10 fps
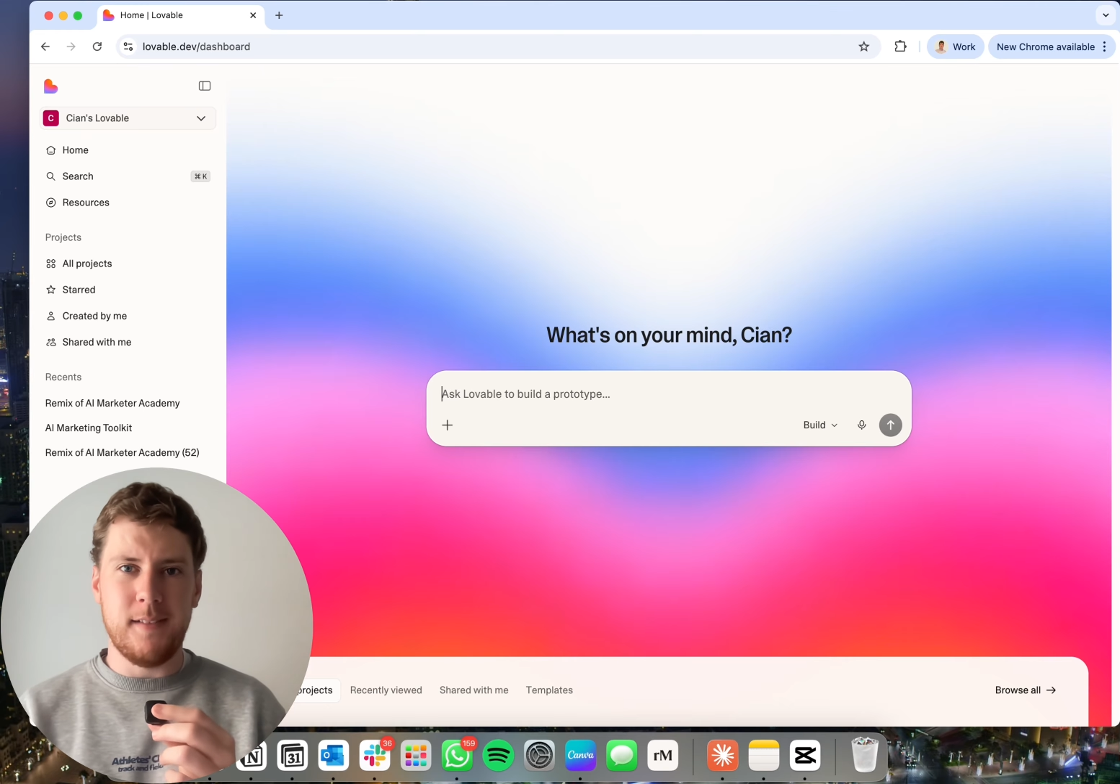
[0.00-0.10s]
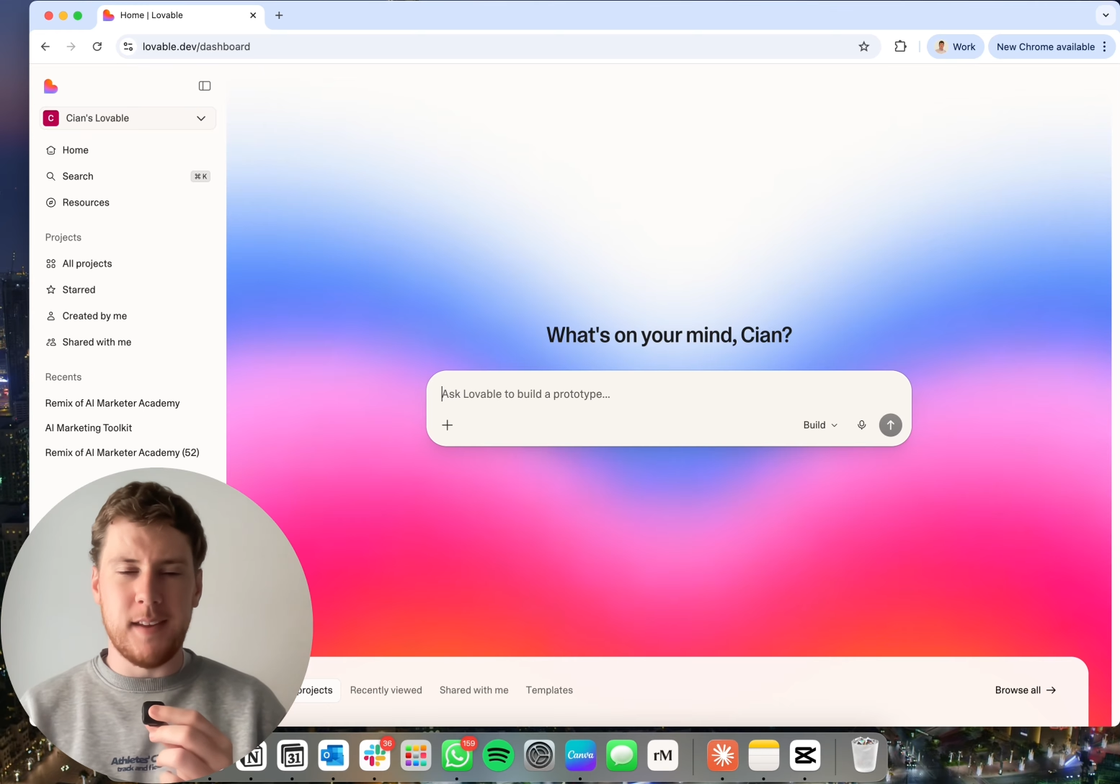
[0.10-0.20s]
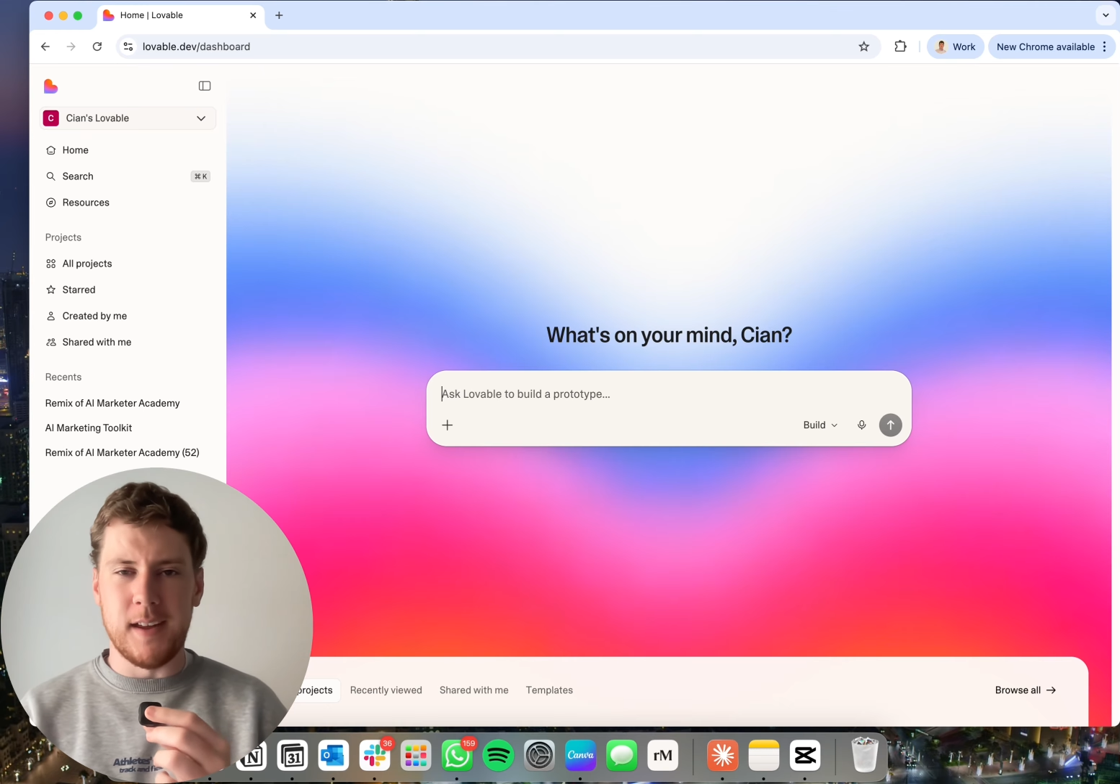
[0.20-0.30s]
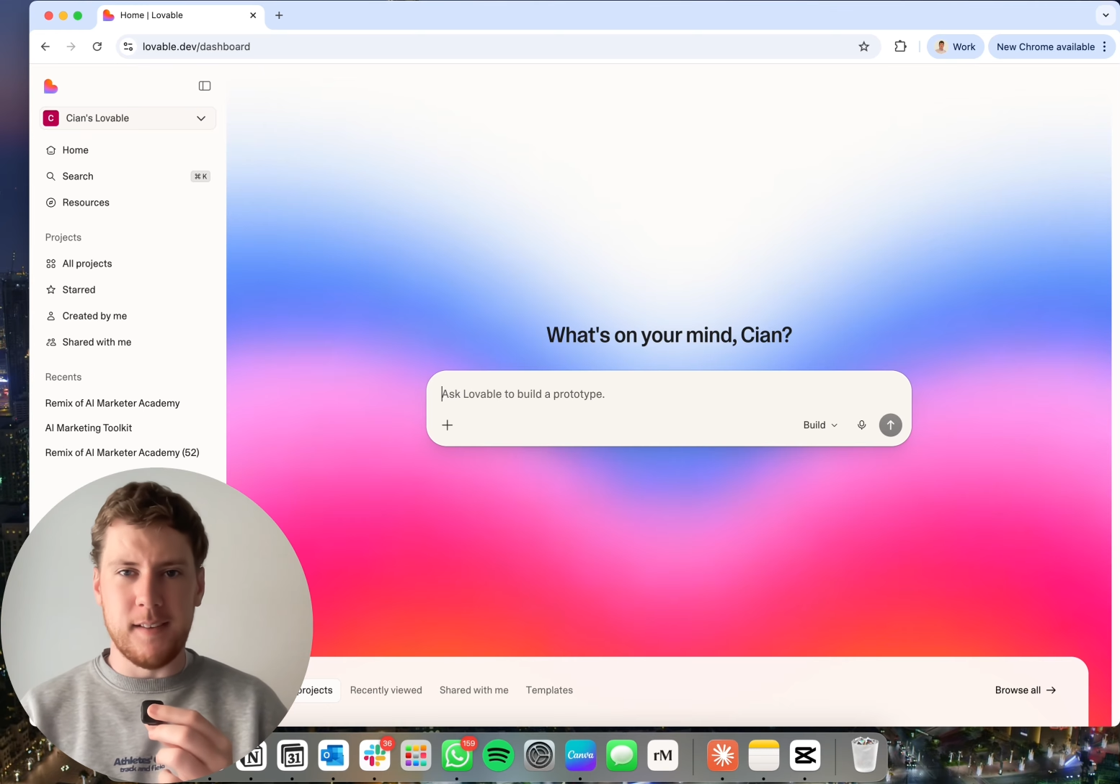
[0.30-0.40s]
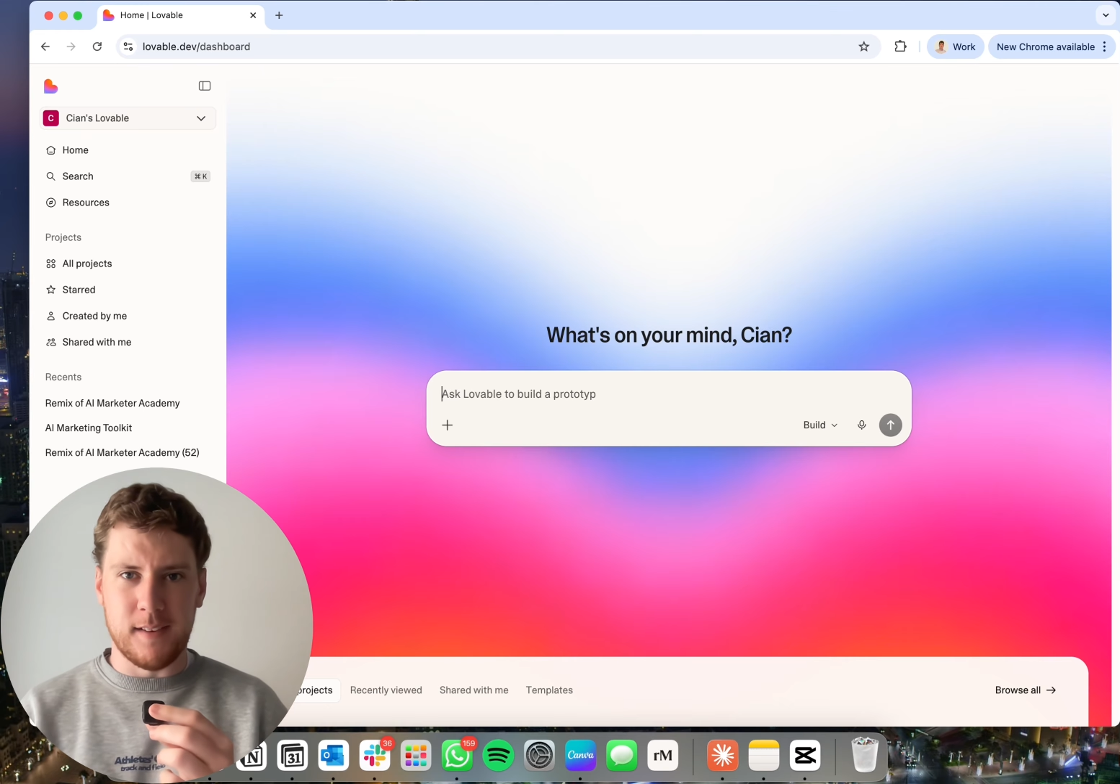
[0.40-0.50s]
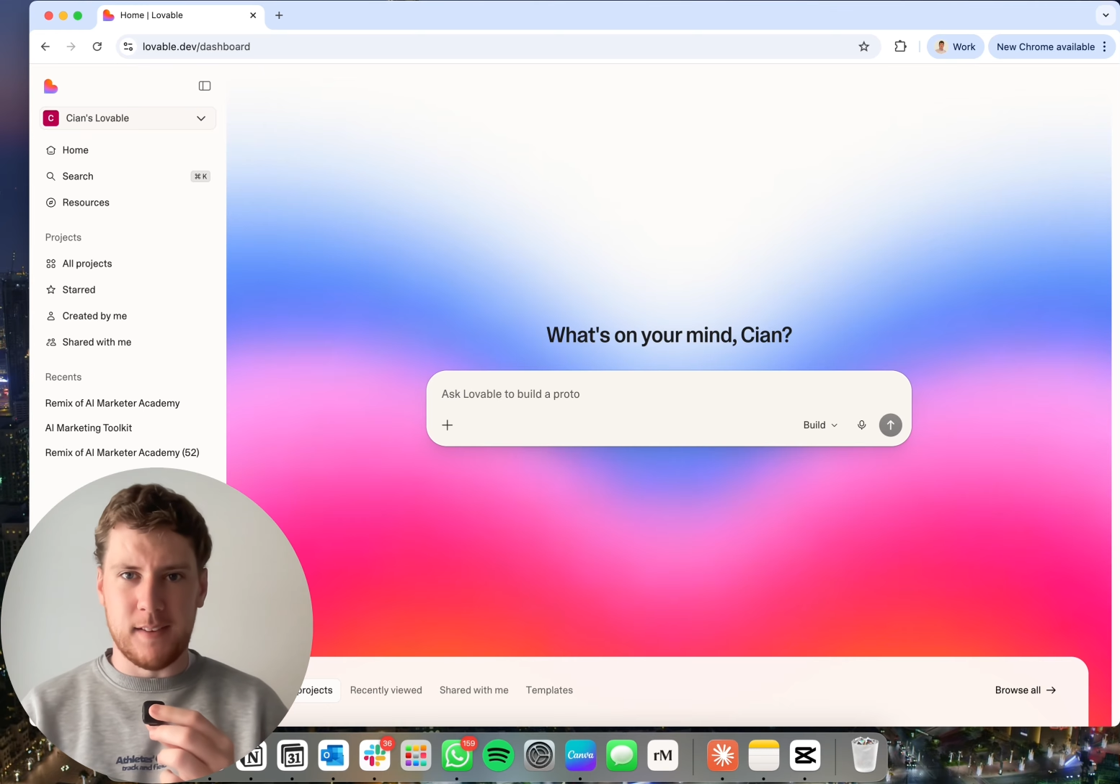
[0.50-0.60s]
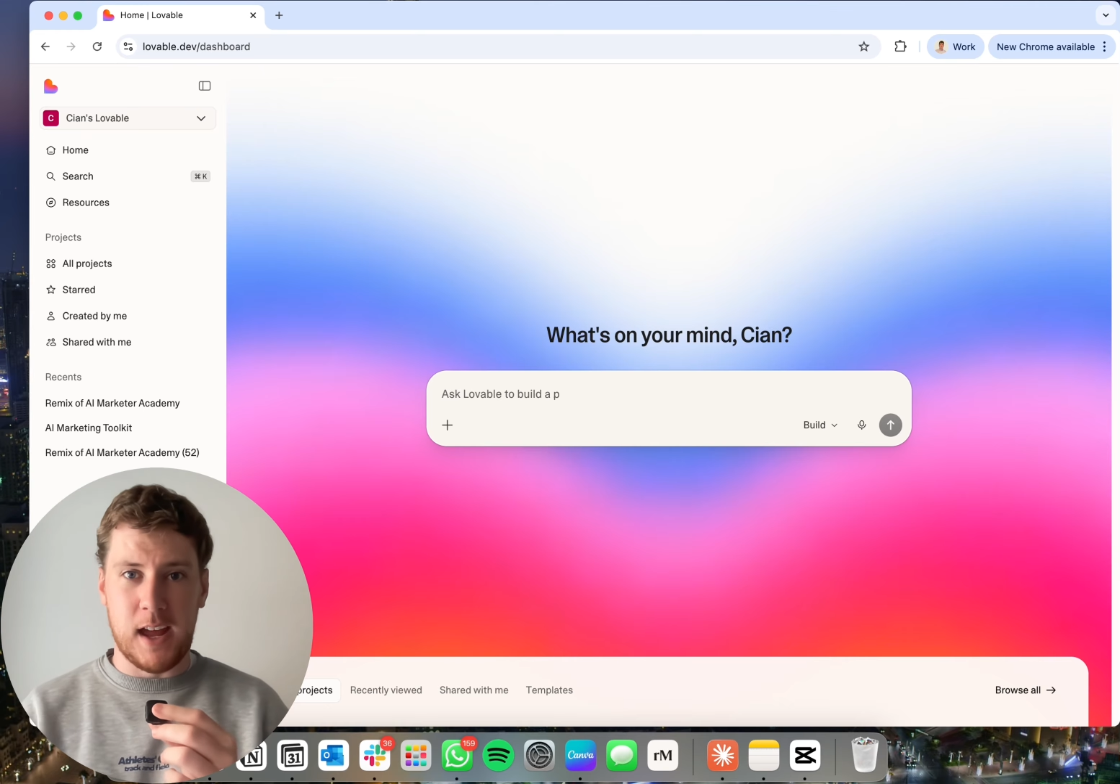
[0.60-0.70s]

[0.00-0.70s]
things that's